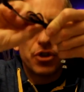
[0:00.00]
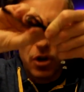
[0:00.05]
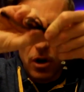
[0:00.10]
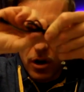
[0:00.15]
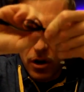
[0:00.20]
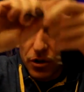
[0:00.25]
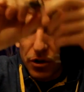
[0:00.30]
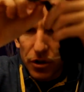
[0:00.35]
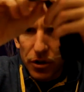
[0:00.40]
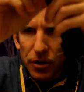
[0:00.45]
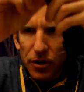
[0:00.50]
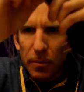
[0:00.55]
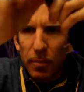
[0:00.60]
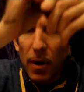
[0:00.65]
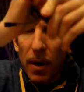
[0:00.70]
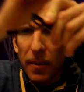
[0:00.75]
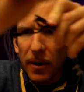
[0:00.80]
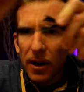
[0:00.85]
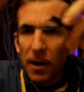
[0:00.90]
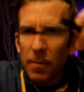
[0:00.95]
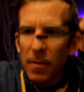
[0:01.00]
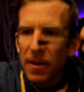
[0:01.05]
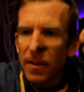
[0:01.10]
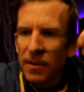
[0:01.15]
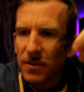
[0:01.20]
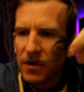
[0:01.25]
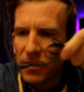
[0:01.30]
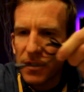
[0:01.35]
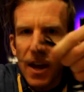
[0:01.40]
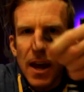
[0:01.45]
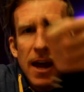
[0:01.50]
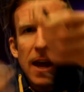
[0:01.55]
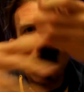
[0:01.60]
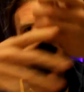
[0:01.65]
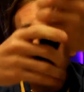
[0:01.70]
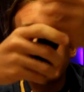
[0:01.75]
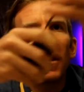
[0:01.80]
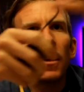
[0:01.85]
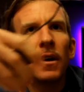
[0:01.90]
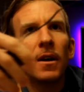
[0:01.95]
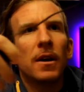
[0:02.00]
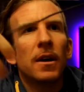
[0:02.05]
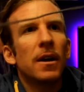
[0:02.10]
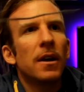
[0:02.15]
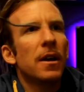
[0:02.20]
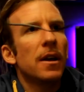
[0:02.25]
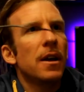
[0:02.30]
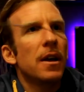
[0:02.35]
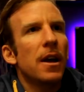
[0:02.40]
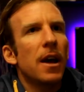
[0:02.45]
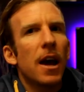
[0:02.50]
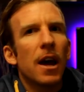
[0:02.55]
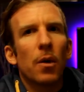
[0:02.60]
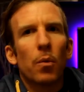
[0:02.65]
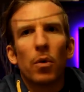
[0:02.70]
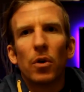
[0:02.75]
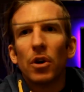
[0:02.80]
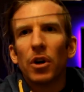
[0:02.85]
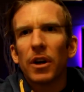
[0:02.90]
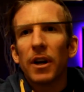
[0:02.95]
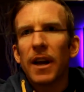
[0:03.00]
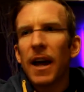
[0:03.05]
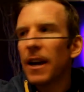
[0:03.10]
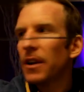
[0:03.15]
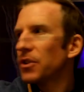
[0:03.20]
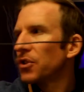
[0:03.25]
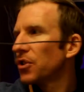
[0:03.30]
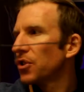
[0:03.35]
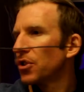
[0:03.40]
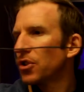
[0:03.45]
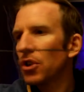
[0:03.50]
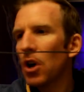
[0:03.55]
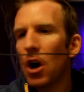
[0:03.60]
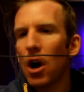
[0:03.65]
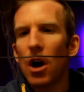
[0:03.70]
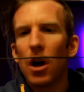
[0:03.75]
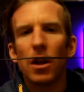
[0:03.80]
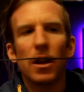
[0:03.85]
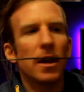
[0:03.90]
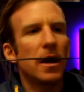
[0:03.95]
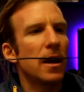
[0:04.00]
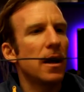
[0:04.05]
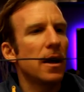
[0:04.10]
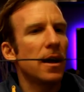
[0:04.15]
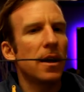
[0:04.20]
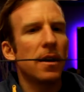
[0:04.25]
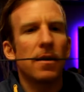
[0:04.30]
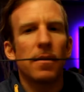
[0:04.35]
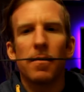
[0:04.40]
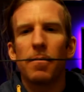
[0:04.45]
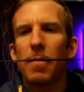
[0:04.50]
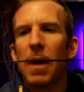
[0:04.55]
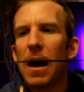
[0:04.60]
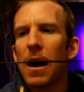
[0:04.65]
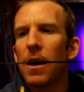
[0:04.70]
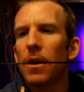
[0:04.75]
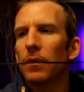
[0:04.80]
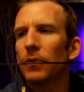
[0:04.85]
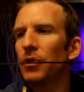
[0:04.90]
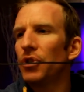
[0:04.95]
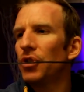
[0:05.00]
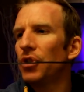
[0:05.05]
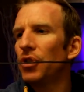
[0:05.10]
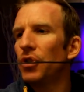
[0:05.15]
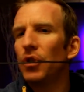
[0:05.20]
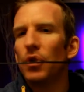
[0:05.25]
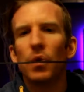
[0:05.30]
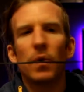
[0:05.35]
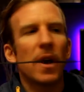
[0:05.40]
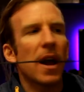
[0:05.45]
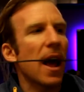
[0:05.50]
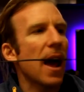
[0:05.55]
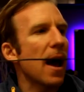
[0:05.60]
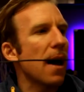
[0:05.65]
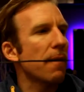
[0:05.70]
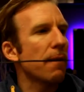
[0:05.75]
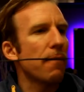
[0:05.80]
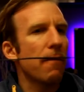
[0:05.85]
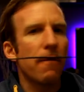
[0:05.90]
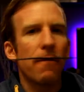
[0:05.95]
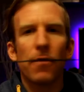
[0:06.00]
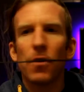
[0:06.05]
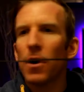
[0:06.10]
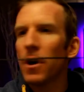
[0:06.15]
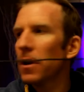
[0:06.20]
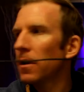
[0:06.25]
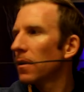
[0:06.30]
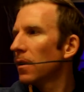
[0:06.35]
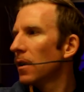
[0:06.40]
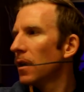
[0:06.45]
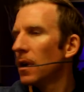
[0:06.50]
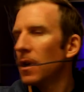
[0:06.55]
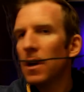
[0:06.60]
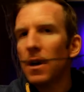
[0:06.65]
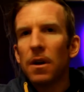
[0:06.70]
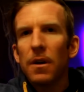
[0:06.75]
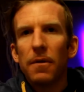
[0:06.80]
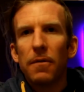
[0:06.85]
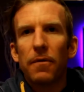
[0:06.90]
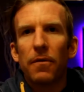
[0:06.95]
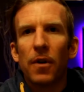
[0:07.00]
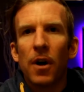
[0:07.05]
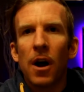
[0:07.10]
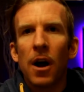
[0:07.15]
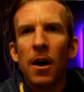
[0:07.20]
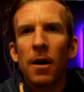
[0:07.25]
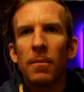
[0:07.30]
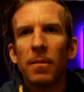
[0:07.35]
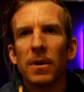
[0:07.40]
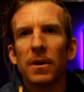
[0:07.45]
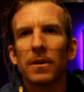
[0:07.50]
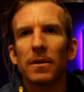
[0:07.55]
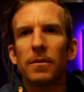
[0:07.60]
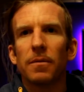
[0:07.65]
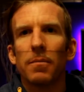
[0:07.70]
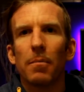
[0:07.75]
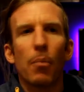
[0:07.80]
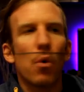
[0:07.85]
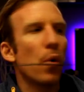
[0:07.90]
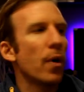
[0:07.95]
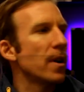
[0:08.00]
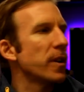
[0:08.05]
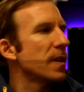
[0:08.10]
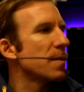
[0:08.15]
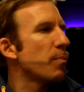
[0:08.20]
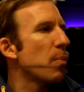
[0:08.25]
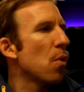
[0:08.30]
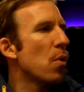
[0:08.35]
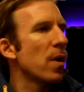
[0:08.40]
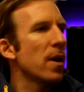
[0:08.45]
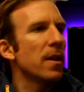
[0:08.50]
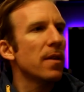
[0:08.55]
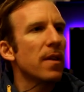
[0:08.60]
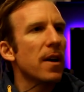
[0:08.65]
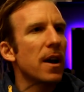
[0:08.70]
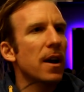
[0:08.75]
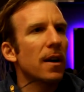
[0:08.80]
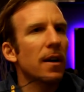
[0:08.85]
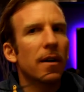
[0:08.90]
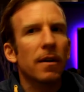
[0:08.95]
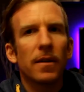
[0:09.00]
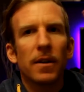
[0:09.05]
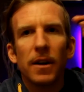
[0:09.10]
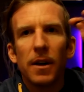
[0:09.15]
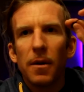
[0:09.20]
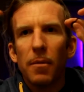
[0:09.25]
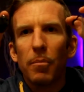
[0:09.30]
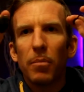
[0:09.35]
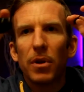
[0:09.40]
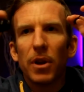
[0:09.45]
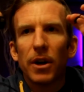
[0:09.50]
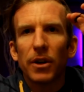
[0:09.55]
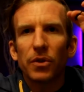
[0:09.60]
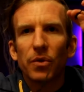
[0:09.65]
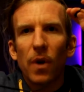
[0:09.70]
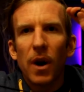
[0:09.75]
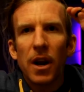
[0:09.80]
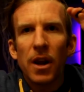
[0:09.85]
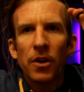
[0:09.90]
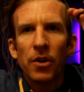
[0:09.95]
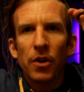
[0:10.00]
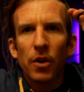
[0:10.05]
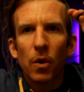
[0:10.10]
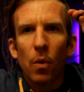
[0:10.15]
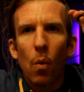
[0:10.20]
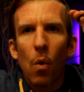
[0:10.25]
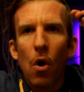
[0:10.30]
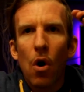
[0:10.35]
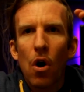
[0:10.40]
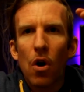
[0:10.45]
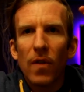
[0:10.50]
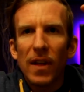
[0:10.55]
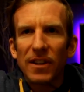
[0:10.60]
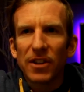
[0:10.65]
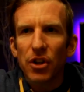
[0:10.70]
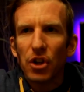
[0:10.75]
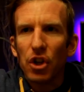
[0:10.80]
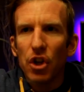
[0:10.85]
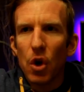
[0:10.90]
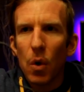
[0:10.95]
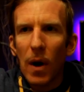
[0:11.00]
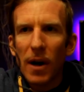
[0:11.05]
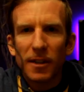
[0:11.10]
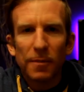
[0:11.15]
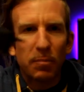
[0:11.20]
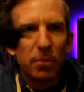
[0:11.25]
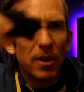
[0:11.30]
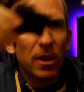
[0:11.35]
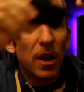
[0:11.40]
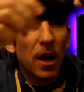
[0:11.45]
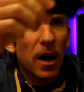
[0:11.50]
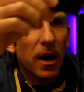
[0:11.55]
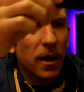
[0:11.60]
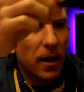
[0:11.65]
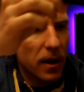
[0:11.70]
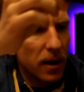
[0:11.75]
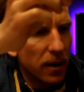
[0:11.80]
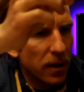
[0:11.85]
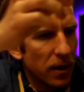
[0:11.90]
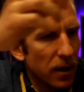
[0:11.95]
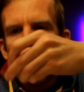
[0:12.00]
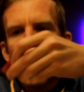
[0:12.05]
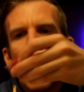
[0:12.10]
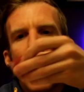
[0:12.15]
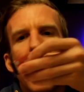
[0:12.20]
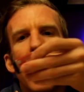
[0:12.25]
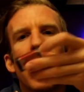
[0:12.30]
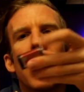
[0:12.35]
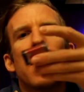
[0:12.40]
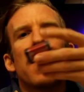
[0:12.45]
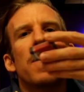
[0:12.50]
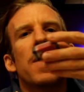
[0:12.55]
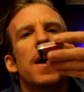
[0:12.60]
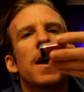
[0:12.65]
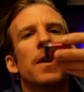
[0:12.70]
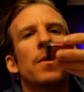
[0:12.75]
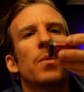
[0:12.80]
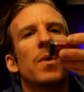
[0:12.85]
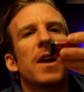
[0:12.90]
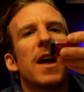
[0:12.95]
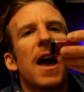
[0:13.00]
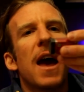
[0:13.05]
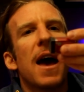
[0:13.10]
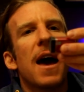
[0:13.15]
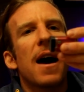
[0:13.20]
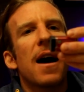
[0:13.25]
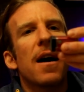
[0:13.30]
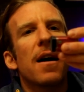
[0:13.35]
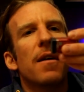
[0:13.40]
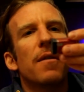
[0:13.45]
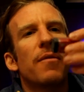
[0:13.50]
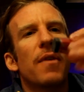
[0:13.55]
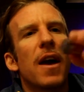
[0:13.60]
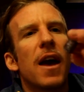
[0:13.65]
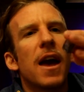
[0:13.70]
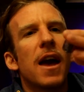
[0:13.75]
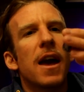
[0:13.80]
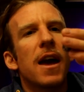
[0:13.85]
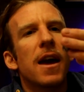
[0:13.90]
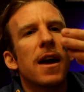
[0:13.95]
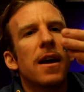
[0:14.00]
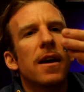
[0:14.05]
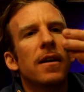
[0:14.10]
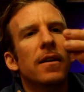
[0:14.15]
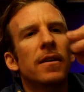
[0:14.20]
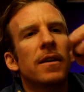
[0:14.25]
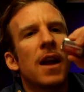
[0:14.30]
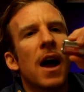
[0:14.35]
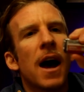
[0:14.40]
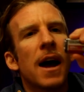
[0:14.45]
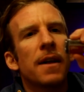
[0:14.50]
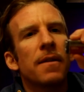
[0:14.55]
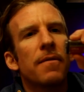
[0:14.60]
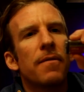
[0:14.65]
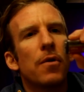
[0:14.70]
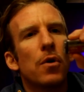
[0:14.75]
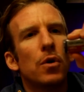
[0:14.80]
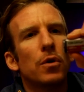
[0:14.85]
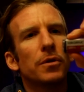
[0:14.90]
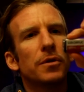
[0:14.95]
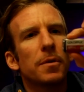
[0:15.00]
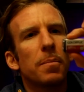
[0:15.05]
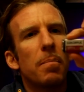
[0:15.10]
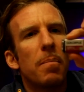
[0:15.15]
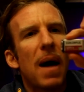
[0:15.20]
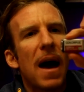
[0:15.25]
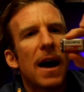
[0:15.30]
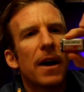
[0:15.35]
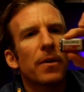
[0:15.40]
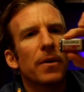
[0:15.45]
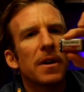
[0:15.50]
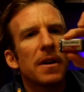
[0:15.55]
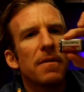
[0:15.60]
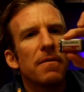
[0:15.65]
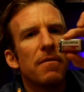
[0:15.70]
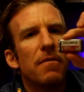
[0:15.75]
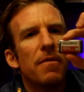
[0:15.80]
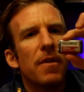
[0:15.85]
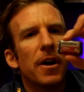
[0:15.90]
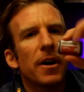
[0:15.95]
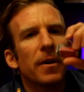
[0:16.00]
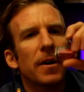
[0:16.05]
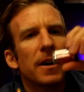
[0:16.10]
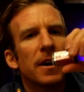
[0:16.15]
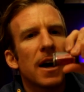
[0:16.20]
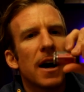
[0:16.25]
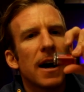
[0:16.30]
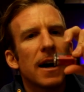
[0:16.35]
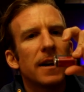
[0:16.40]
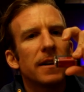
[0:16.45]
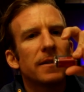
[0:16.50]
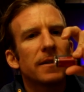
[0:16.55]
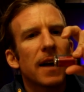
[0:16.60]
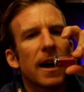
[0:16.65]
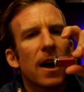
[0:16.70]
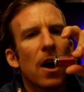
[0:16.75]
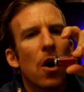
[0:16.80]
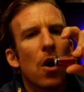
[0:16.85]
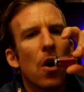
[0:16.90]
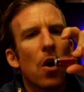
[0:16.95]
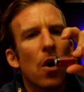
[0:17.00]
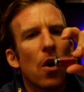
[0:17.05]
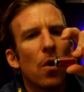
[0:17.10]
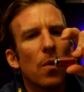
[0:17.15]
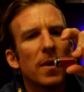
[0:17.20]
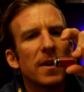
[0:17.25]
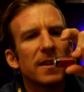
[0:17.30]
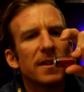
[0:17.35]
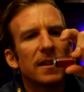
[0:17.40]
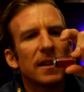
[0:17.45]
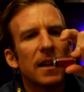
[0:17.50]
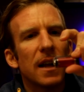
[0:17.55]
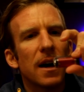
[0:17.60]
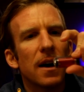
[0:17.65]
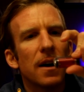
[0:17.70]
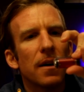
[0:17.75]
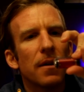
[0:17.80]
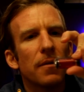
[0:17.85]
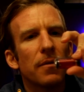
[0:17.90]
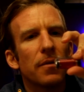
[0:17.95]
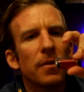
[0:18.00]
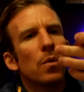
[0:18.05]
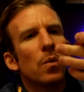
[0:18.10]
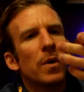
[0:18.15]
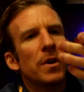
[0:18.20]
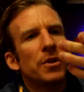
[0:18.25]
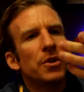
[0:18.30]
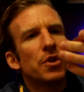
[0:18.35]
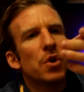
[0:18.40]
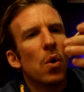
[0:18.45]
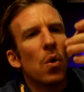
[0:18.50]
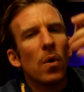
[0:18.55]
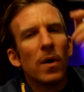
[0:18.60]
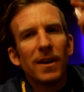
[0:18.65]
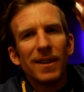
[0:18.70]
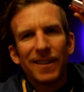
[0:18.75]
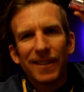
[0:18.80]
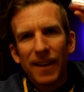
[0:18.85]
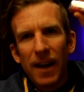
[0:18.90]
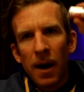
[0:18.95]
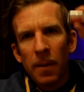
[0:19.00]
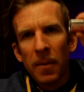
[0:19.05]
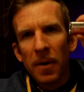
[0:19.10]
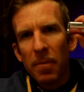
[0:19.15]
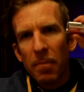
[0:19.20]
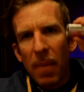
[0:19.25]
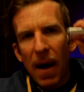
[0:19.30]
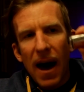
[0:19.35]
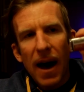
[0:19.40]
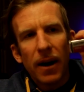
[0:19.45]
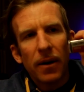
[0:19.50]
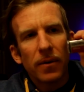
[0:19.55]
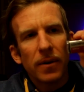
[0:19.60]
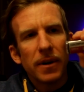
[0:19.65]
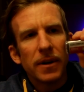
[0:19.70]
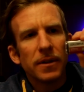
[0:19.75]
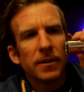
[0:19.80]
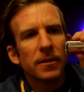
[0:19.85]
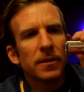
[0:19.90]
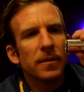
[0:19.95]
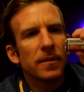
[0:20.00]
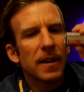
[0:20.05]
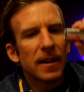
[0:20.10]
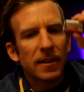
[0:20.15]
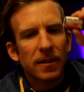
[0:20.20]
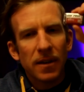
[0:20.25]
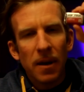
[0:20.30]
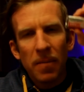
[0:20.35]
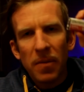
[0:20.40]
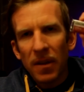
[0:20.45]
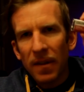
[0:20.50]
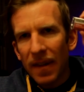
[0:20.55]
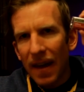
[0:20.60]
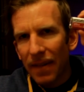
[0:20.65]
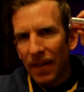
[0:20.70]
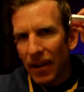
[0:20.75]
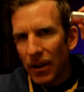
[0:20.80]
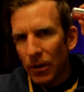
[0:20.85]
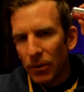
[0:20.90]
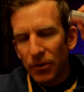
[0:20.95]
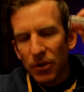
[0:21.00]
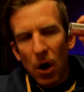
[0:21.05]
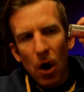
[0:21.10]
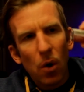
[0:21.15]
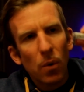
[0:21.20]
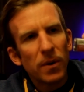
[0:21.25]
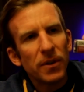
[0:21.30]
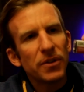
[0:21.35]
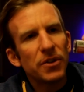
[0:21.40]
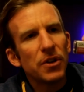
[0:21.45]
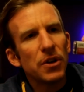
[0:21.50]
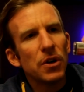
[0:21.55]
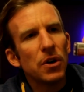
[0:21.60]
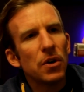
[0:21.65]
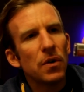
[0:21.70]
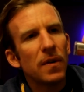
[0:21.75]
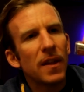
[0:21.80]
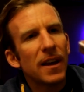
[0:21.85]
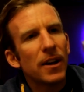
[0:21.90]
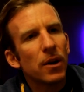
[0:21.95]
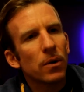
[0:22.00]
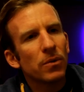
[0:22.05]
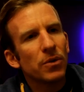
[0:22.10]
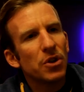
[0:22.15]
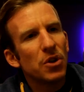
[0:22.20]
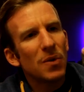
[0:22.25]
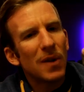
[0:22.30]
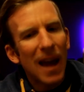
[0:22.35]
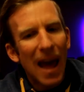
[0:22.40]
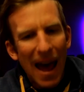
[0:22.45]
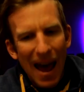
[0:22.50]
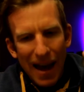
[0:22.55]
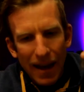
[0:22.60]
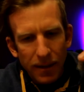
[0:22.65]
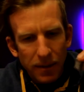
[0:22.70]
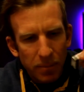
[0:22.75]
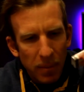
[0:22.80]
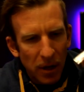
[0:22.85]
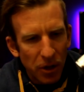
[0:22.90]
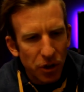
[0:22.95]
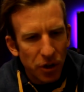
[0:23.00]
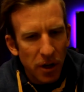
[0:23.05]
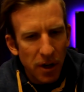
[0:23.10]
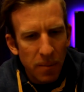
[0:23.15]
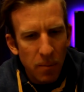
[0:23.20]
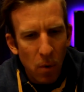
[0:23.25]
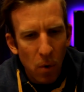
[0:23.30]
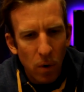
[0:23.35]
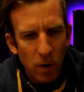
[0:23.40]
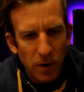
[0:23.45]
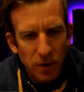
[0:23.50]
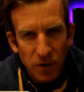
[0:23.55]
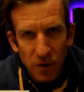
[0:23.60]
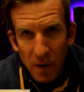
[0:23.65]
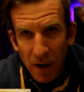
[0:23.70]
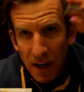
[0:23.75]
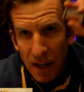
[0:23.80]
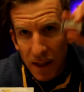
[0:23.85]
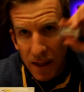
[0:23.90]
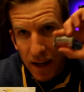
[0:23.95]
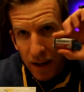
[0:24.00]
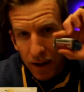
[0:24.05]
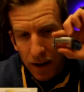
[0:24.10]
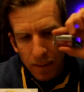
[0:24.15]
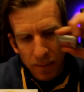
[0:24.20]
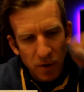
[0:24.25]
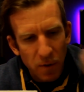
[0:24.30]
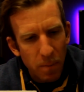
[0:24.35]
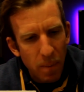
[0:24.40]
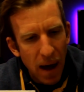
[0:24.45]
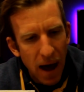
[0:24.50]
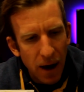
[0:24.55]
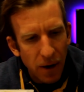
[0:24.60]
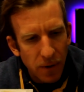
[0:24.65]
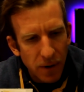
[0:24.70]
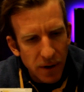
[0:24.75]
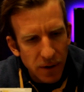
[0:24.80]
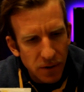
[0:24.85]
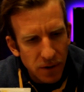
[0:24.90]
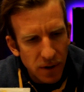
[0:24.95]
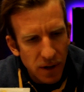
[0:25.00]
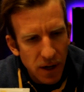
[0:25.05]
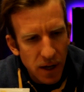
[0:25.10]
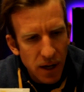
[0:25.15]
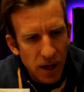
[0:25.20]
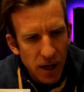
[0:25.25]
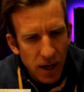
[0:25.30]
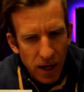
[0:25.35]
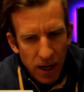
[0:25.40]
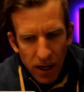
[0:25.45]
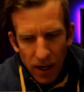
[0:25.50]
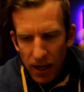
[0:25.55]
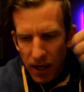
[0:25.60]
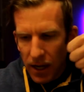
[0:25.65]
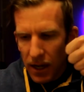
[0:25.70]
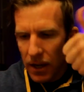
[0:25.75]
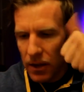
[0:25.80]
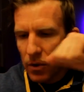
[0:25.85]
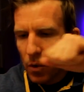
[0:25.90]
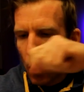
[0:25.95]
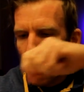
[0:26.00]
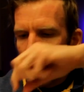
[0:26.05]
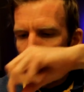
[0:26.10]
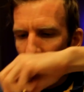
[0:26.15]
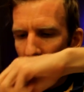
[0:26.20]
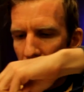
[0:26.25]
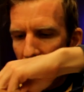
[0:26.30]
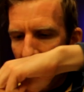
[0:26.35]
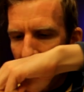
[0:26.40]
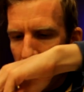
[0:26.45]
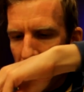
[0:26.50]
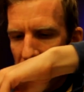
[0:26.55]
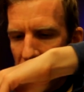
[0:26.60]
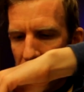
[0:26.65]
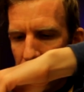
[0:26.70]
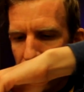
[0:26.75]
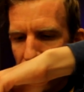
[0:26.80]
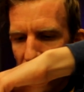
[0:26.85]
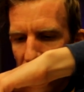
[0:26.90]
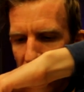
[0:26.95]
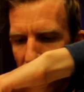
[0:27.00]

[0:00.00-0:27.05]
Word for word: chargers are probably going to be the same, and we're looking at a solid about 2.5 foot from point to point there. Plugs right into your wall. That's a US plug. And then we have a 9-volt battery. Very nice. I always love when toys come with batteries. That's something that they used to always do, and they don't do it as much anymore. So anything that comes with batteries is a winner by me.